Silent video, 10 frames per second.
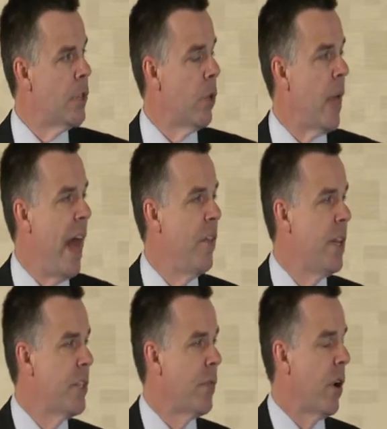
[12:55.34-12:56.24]
So the
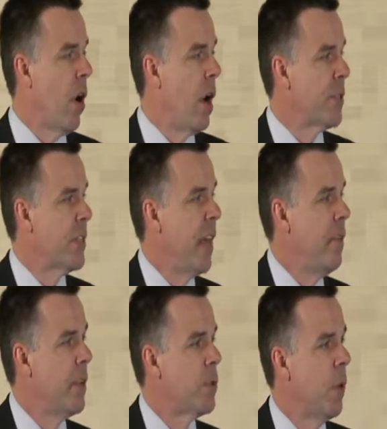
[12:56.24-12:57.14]
evidence for cost
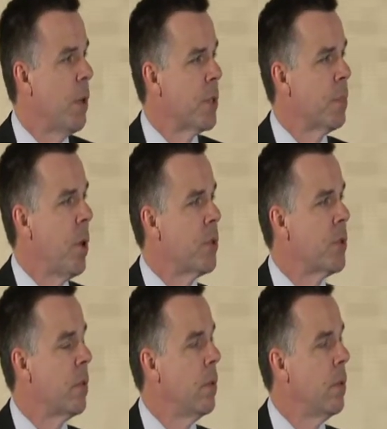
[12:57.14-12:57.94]
savings we were supposed